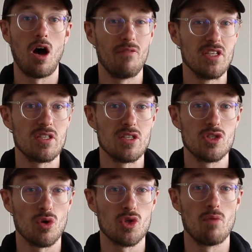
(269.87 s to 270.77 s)
Obviously,
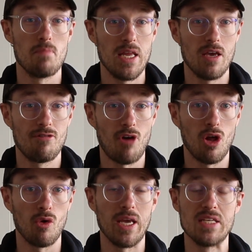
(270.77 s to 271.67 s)
social media
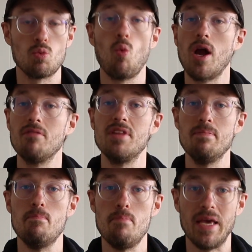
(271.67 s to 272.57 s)
following is one of the
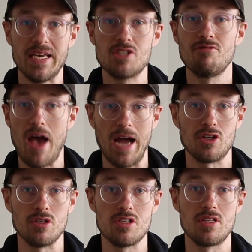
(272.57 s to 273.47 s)
biggest
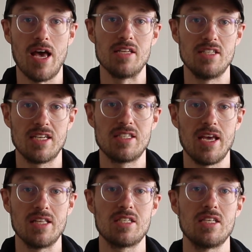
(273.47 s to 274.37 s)
factors that
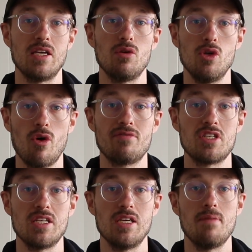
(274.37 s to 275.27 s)
dictates the
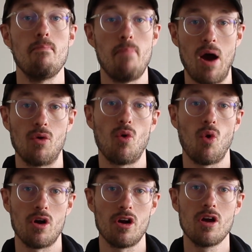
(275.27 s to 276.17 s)
UFC bout
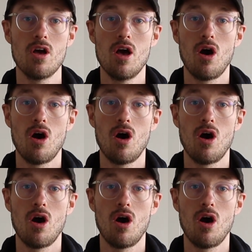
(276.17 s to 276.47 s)
order.